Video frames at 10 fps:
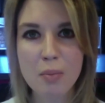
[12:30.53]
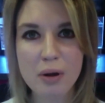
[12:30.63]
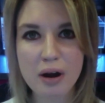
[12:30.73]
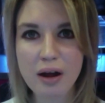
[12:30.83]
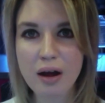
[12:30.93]

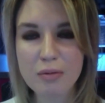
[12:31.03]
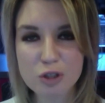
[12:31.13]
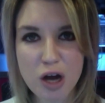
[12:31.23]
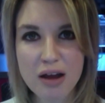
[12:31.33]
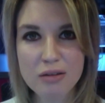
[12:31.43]
But a
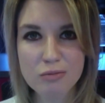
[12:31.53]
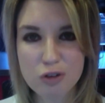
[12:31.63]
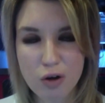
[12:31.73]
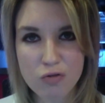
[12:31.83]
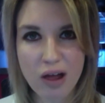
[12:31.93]
giant,
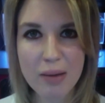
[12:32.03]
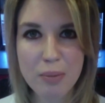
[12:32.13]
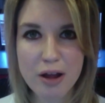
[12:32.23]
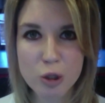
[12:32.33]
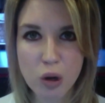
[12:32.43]

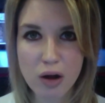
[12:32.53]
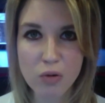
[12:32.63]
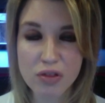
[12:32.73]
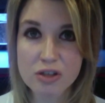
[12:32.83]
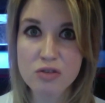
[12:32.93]
flatbed truck
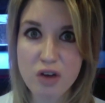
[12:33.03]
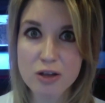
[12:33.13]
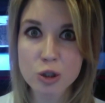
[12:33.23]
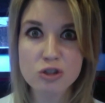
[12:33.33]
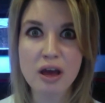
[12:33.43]
with this
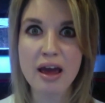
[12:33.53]
Avengers